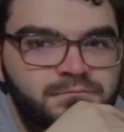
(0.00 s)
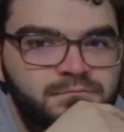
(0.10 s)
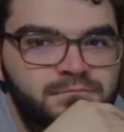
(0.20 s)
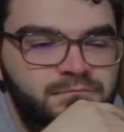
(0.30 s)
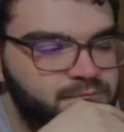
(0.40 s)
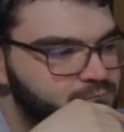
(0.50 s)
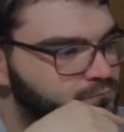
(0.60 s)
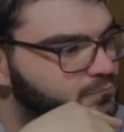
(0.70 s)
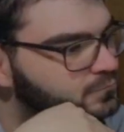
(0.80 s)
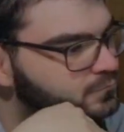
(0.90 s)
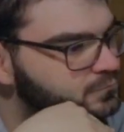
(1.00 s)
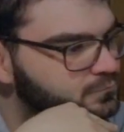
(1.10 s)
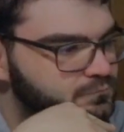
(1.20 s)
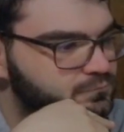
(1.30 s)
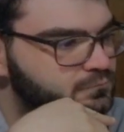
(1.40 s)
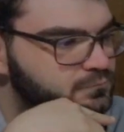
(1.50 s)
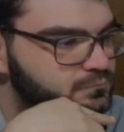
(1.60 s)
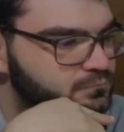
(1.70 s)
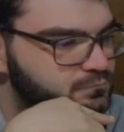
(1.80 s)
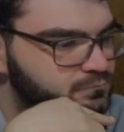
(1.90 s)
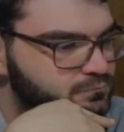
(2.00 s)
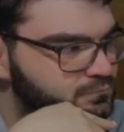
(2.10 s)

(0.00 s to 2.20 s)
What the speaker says: The person shown says nothing.